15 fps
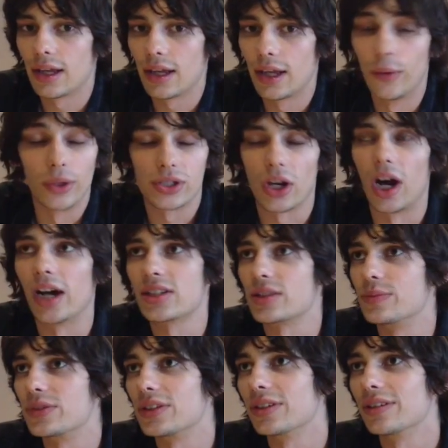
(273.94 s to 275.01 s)
It was
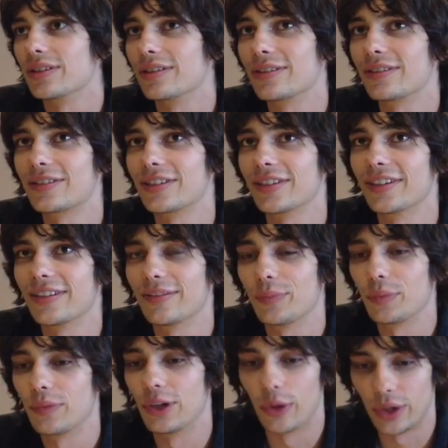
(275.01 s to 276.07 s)
awesome to
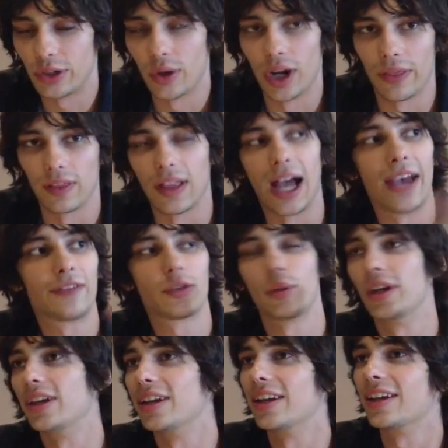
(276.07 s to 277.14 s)
we do all the live
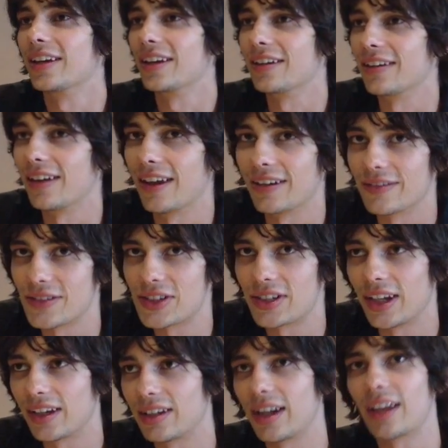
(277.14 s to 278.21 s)
tweeting and
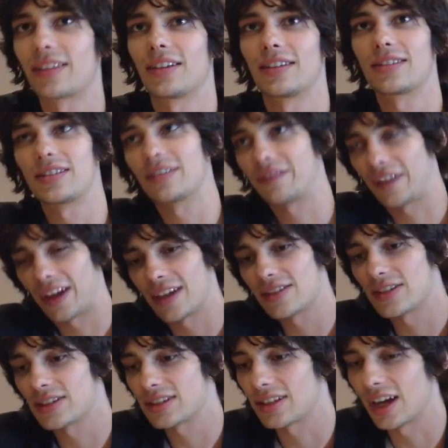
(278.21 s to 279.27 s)
stay connected to the
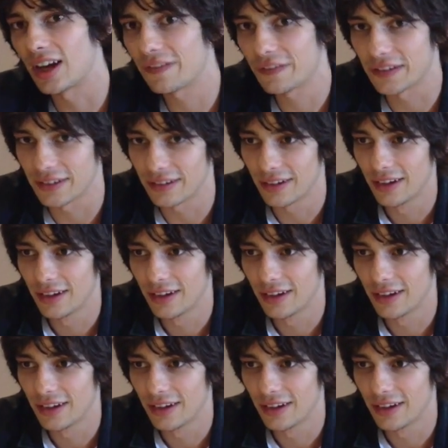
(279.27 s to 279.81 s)
fans and stuff, and